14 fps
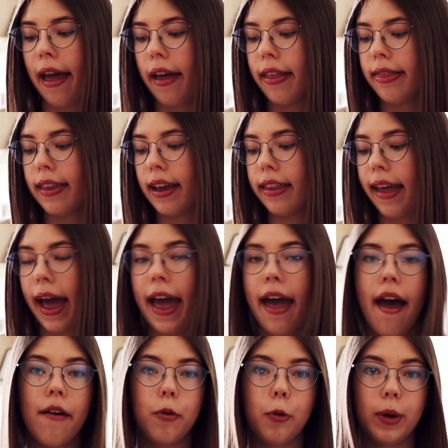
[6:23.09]
And then I
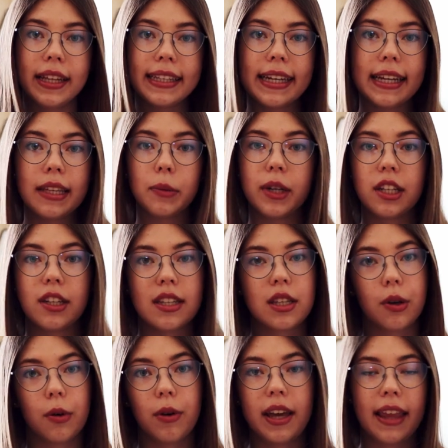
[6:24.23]
have Vinted, which is
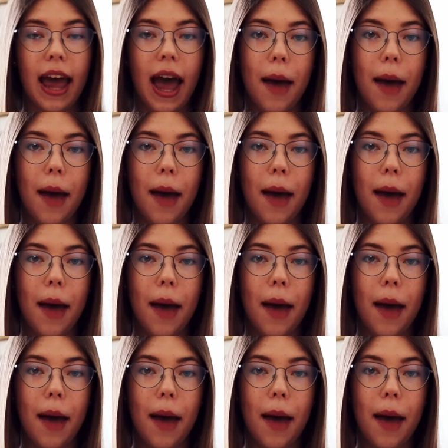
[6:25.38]
a great